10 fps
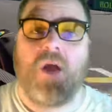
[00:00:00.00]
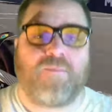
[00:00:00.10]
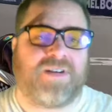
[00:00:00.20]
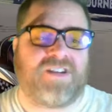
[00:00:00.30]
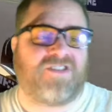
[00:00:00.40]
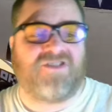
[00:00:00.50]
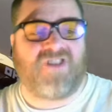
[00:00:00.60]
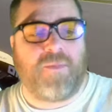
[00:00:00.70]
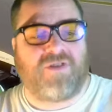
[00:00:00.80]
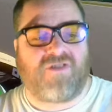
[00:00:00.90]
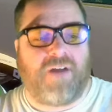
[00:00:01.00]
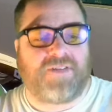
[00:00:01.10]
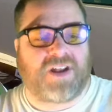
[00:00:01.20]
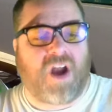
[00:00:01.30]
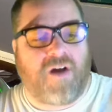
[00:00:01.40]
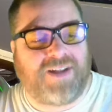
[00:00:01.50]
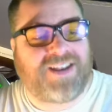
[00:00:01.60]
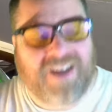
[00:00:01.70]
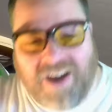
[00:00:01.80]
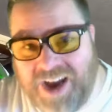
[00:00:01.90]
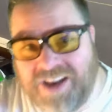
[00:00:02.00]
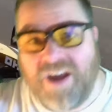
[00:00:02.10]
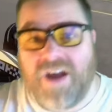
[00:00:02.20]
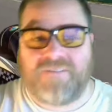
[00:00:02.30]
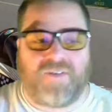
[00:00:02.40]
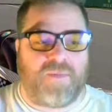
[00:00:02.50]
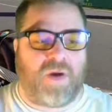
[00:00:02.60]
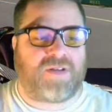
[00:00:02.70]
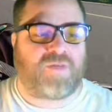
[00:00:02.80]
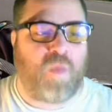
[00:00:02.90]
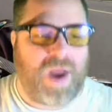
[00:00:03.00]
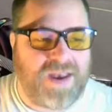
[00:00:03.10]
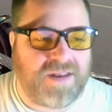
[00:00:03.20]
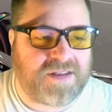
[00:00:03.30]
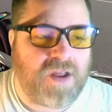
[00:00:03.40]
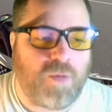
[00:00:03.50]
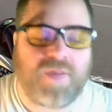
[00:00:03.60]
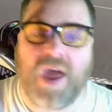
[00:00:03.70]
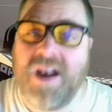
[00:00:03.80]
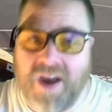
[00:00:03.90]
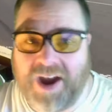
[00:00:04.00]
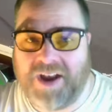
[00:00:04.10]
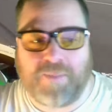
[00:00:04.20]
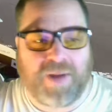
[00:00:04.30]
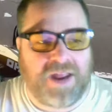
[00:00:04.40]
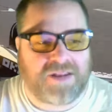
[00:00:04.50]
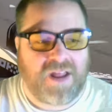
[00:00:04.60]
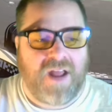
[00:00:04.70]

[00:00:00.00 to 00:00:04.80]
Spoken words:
British and German drivers are currently tied for the most wins with 9 apiece.